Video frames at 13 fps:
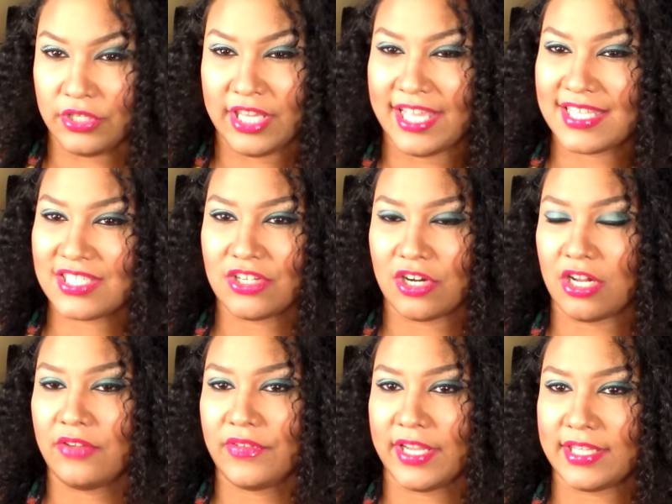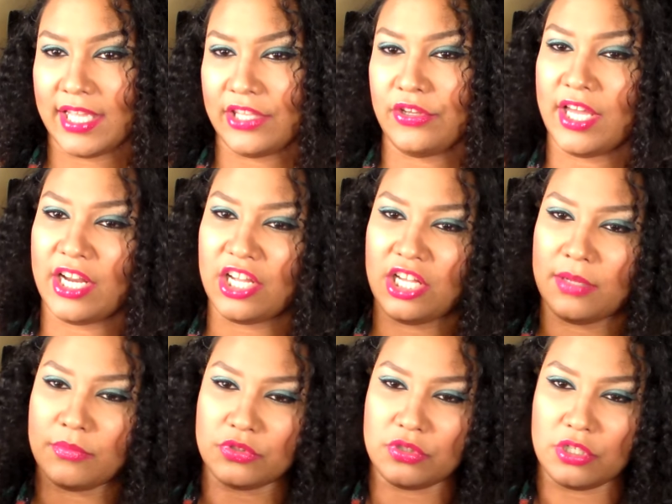you can't start off like that. You got to
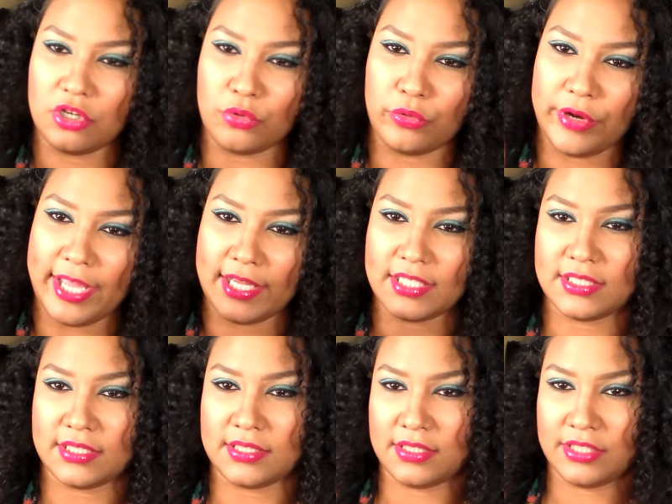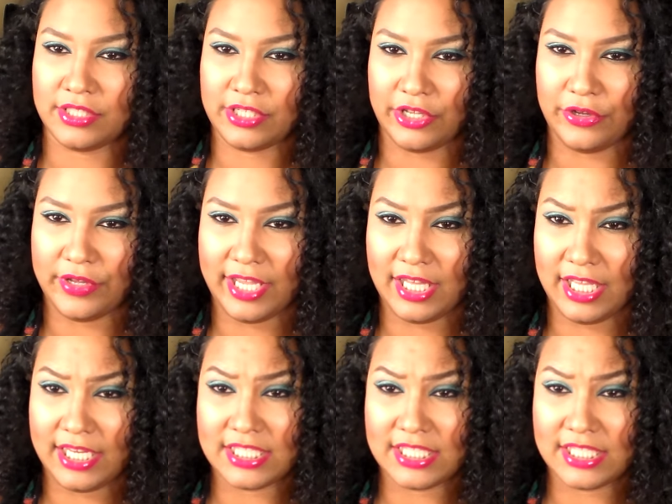come correct. Okay,